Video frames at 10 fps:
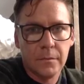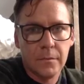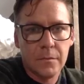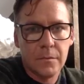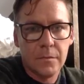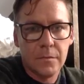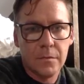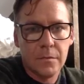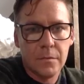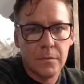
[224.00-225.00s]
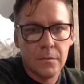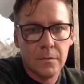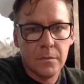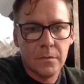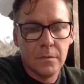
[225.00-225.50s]

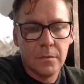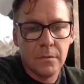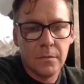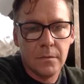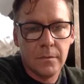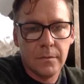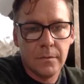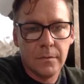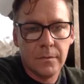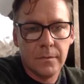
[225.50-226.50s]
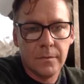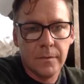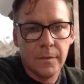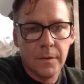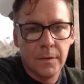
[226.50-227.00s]

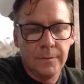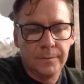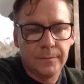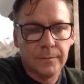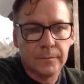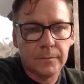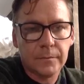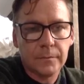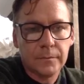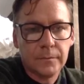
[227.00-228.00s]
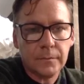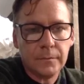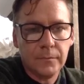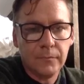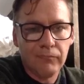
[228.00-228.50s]

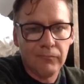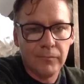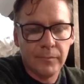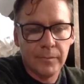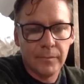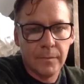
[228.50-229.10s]
[no speech]